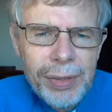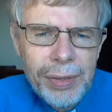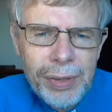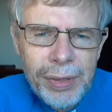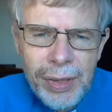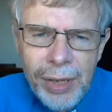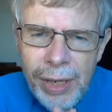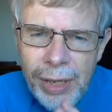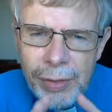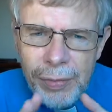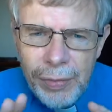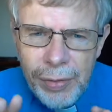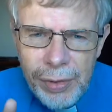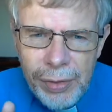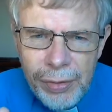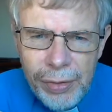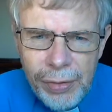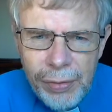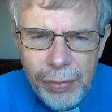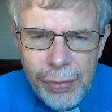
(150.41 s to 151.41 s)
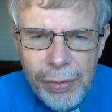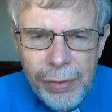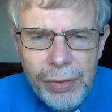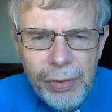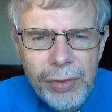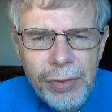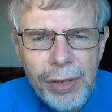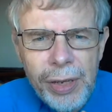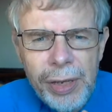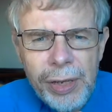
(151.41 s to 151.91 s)
life in different
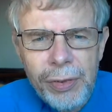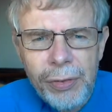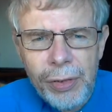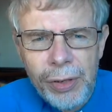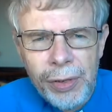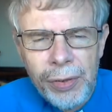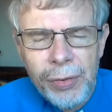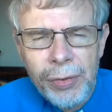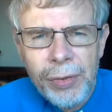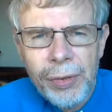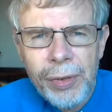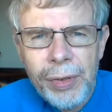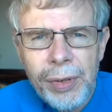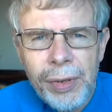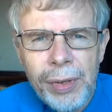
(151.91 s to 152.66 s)
stages